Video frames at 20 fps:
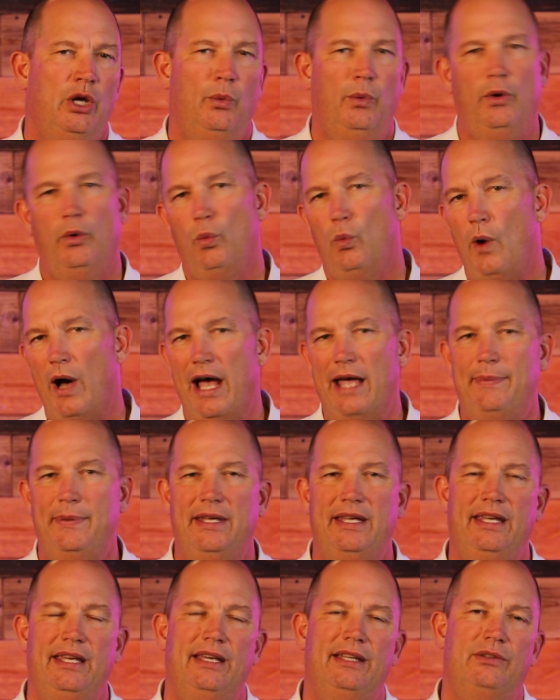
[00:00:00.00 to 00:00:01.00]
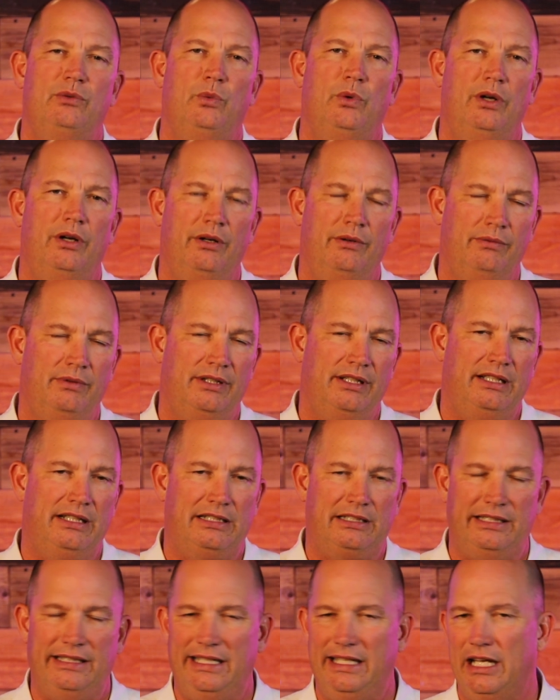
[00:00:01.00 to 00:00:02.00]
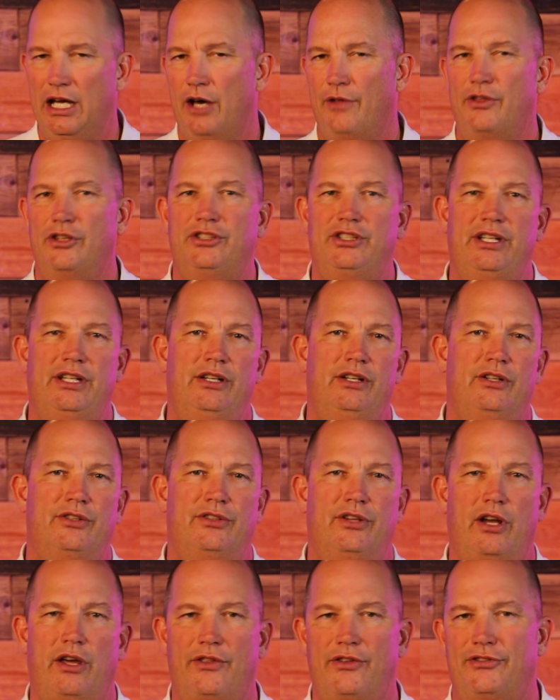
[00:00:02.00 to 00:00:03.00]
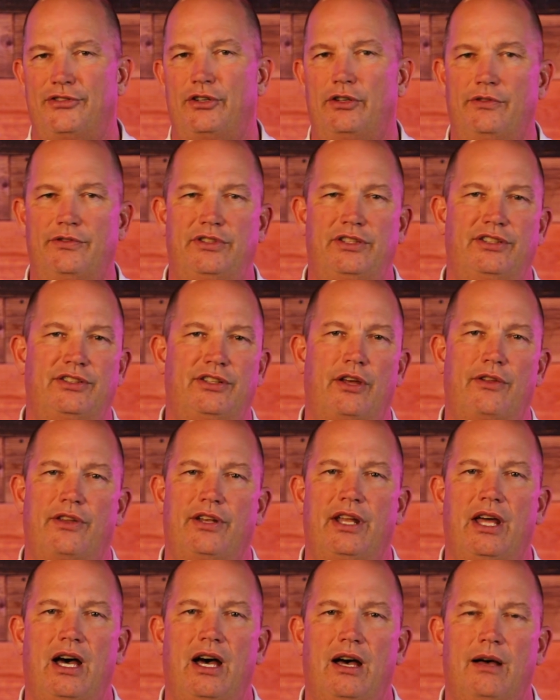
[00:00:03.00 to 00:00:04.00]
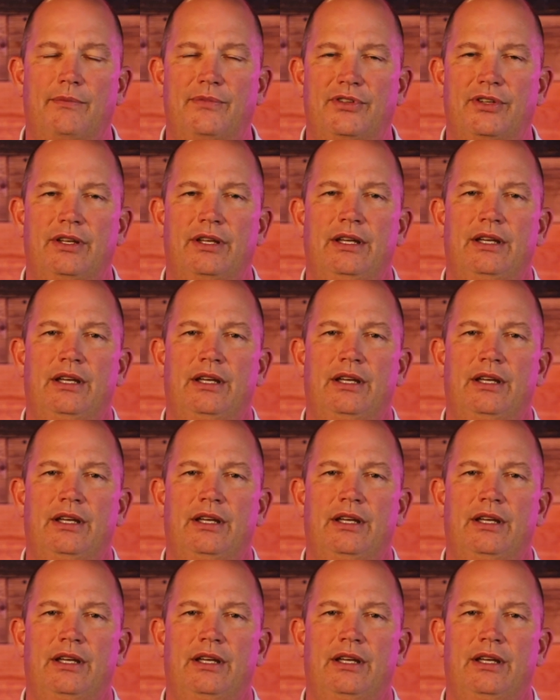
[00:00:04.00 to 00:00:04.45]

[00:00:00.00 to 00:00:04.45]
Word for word: We're wiping it, we're cleaning all the chairs and all the surfaces, all the knobs.